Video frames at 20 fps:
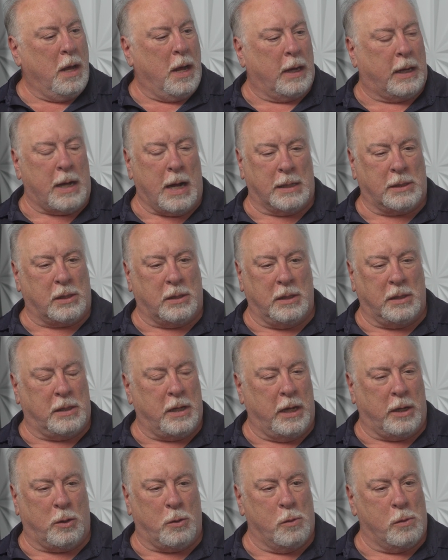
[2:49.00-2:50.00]
I constantly
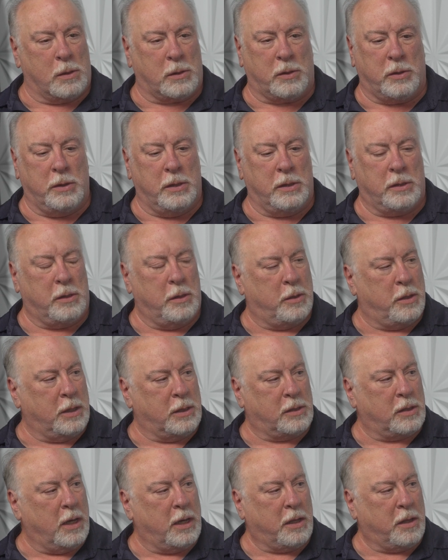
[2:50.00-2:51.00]
take courses and
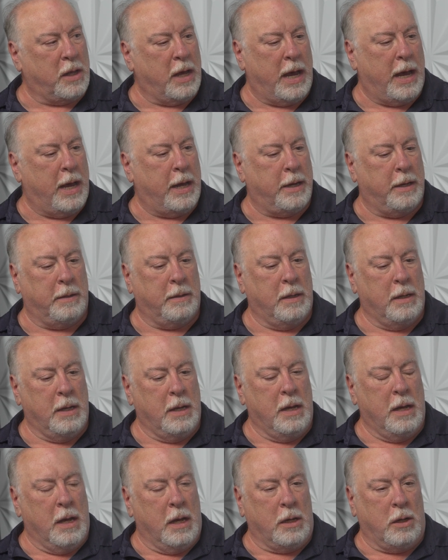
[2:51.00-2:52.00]
things like that. And
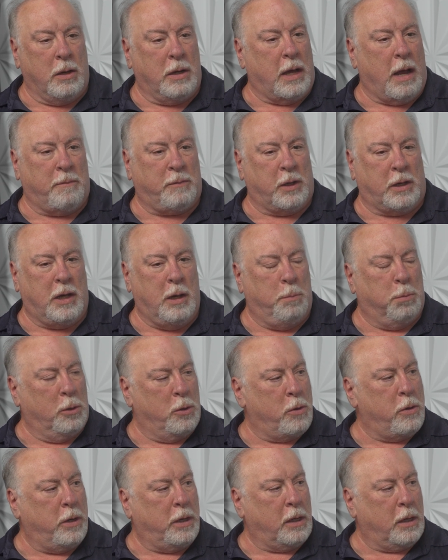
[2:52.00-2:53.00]
you have to keep
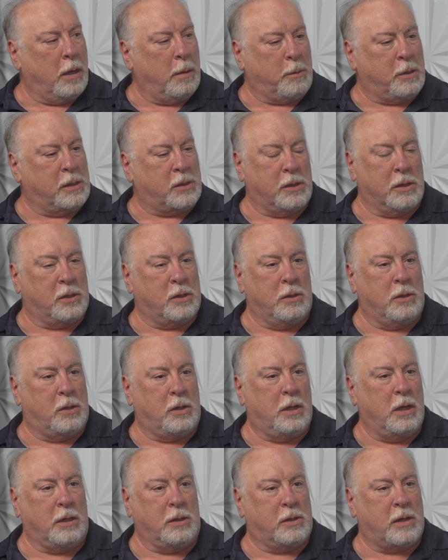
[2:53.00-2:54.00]
learning because
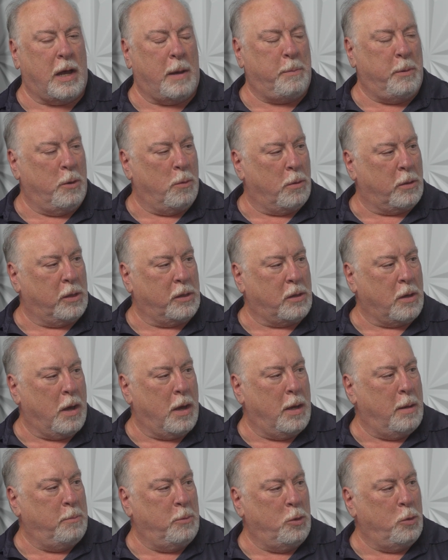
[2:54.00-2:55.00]
things happen all the
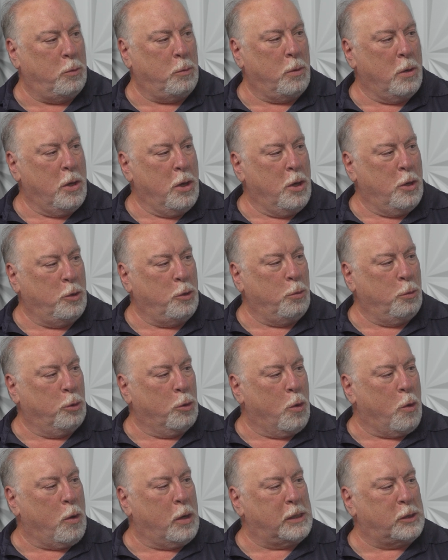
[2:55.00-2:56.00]
time, new
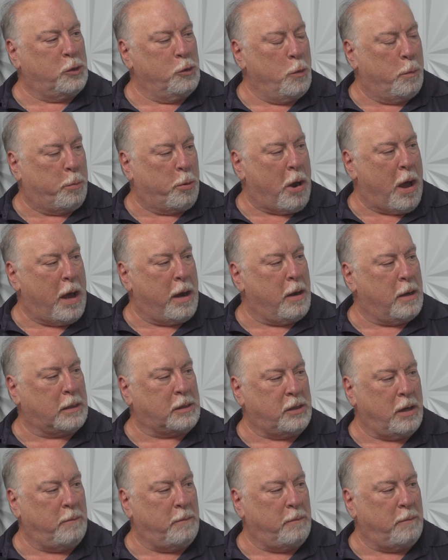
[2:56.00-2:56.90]
laws, new products,